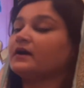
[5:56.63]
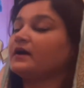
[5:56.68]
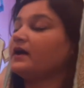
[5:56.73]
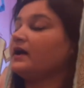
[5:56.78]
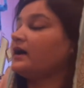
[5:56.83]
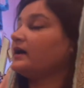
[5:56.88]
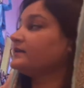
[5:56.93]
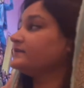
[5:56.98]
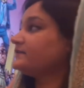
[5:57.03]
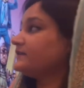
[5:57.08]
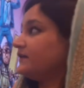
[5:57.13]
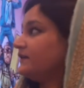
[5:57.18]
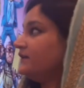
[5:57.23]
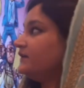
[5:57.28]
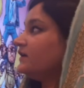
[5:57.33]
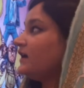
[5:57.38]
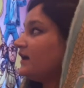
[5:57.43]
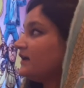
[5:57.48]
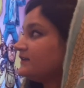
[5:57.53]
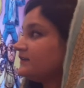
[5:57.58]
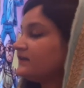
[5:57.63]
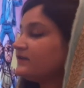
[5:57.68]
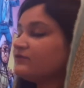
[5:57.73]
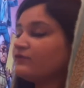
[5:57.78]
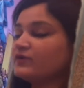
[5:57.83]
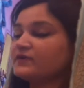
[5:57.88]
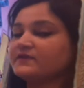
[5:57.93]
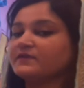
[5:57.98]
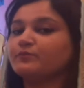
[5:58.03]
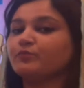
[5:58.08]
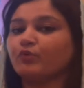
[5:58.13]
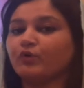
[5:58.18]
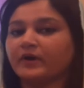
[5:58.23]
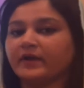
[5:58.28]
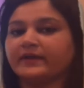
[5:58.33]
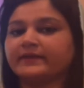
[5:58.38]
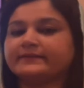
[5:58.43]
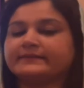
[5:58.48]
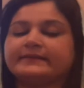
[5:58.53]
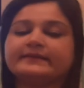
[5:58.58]
Akhtar was a
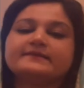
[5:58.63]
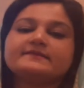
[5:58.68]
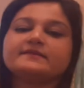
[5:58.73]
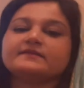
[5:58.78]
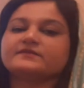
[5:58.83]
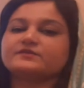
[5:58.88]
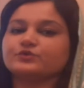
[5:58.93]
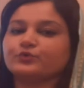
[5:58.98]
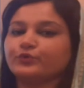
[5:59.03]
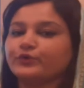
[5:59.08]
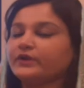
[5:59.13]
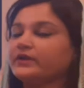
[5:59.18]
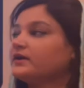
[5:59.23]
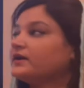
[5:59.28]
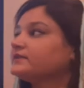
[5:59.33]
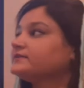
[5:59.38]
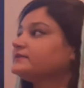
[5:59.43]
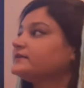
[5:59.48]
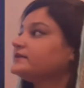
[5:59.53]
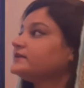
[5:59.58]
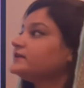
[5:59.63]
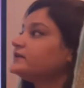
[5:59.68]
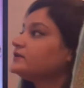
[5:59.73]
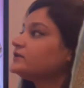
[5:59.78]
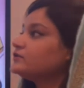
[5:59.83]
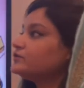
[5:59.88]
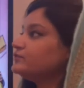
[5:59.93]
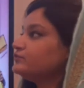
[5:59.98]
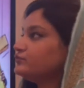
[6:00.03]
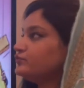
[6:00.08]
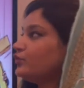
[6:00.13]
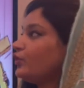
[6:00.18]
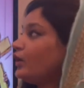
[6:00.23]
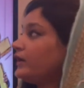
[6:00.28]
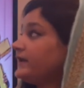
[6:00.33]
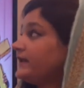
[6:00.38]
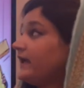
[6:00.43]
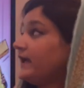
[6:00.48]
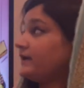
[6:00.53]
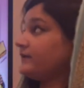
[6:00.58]
boy in this story. Akhtar
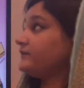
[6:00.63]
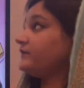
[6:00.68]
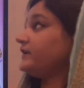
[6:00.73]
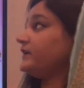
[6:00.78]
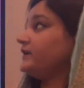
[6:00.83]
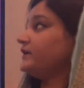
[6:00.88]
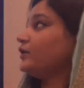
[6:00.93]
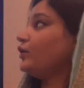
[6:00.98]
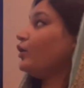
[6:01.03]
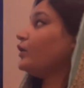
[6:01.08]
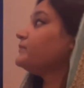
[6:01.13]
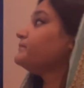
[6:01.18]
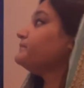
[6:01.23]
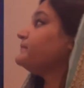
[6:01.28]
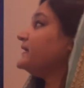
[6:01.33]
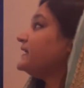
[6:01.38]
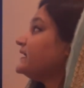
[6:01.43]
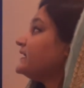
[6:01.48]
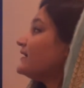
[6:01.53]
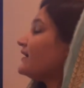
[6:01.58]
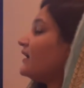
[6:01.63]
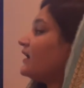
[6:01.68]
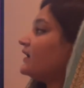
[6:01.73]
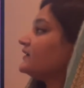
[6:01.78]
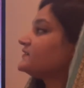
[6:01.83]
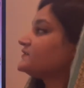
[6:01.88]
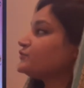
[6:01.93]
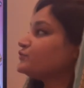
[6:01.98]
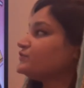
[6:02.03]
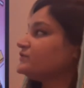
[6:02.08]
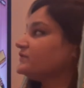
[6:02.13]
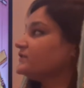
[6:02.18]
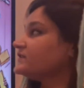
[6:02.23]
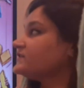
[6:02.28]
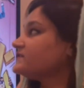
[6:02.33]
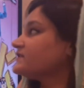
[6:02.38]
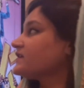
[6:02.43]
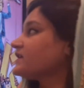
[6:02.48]
got angry on being asked to dust the